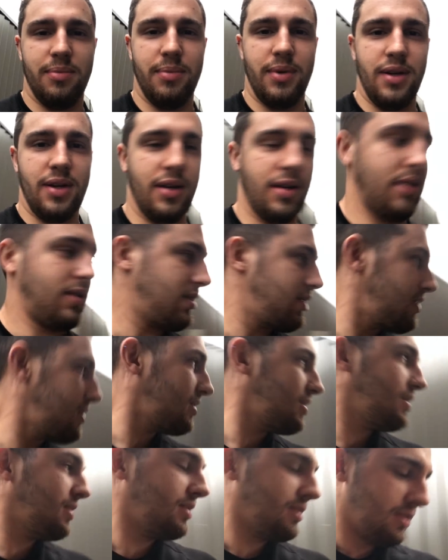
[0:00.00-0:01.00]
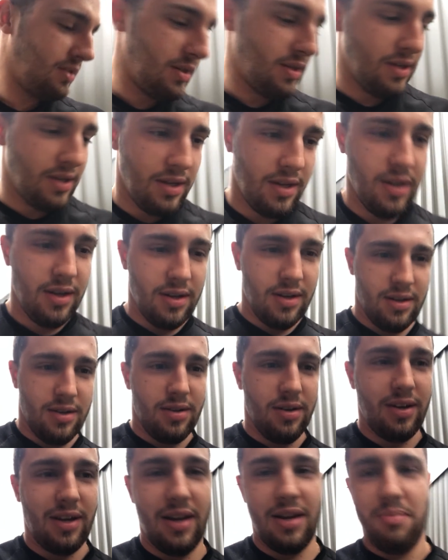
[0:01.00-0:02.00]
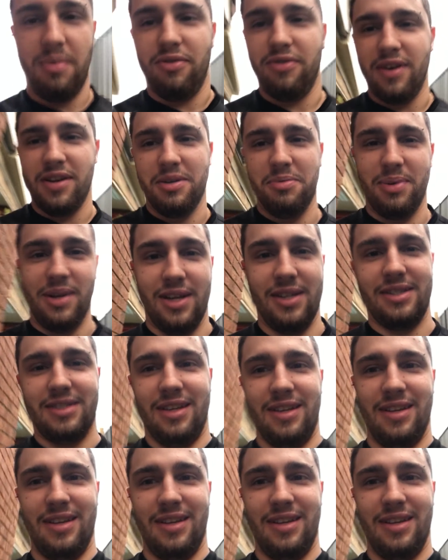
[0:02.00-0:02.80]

man. Okay, let me find a place.